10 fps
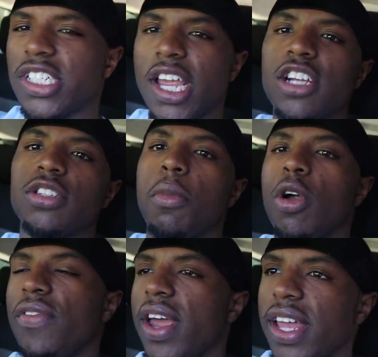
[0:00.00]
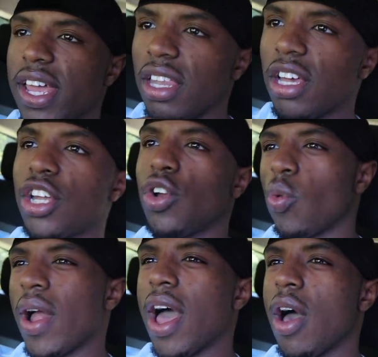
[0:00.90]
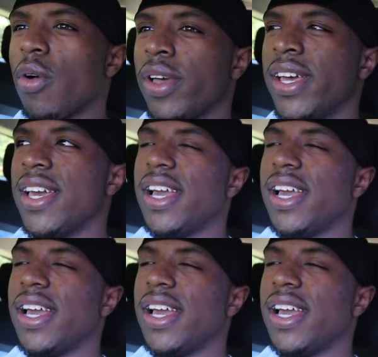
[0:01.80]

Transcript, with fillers: just extra motivated and looking around